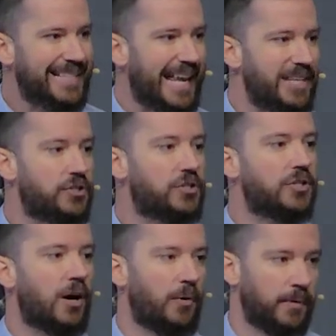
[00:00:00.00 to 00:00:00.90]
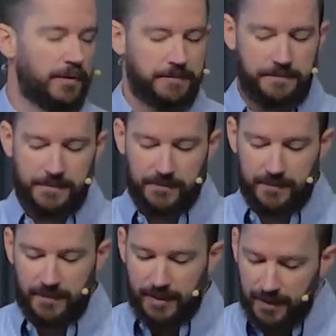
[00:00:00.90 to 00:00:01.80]
a stone.
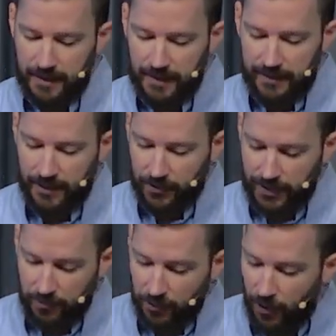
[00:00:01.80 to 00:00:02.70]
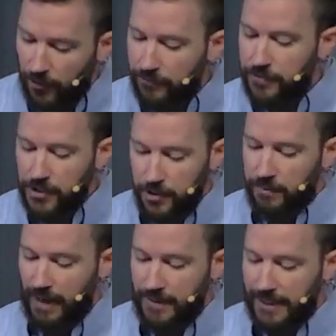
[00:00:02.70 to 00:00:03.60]
They're, they were all viewed
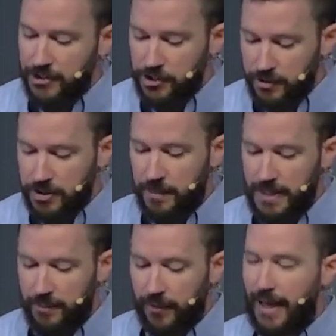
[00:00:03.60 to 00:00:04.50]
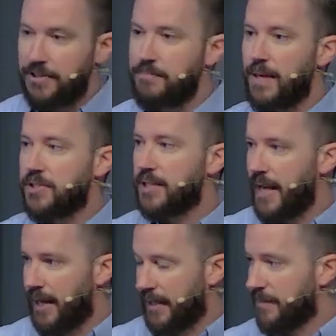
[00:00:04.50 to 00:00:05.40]
by many Jewish people as
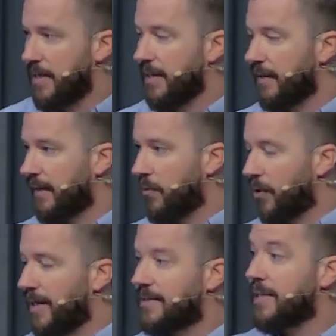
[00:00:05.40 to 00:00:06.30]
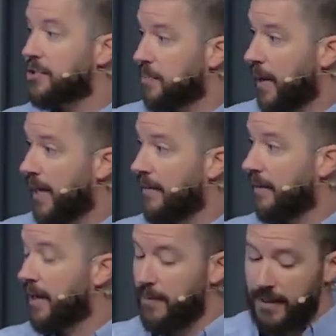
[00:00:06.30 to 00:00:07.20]
messianic, meaning that they were anticipating the
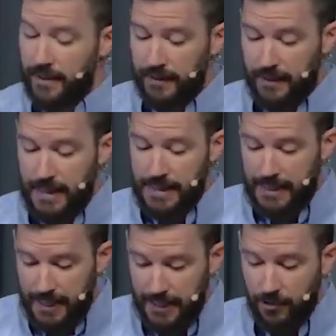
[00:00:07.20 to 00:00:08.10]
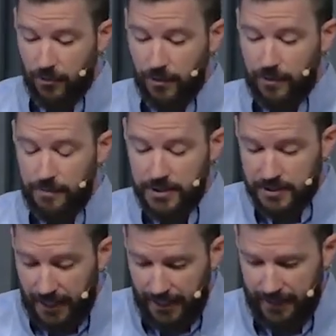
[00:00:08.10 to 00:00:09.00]
coming king or
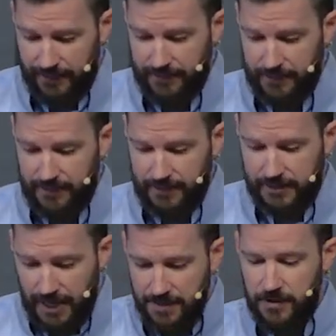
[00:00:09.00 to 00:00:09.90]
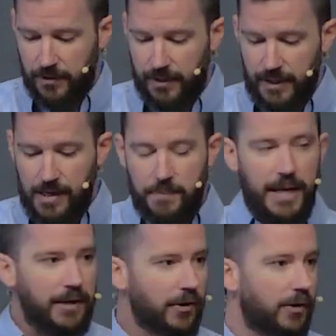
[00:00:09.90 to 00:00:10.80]
Messiah, Savior.
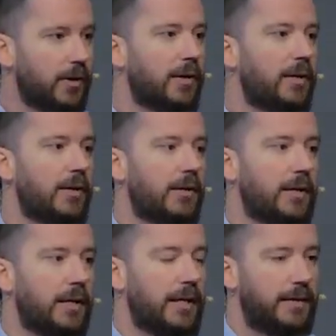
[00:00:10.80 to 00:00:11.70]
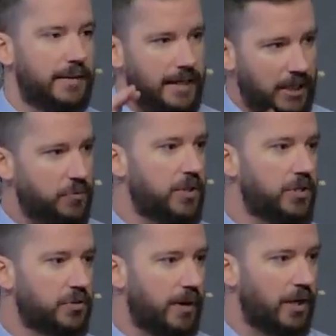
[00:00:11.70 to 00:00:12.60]
Peter, in the text we
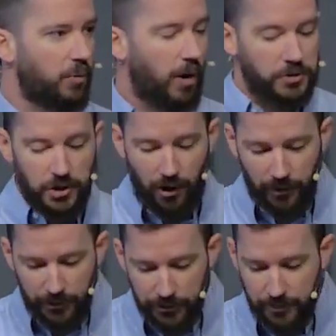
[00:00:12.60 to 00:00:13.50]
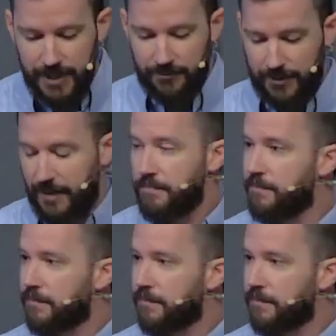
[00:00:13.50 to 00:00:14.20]
just read, quotes all three of them,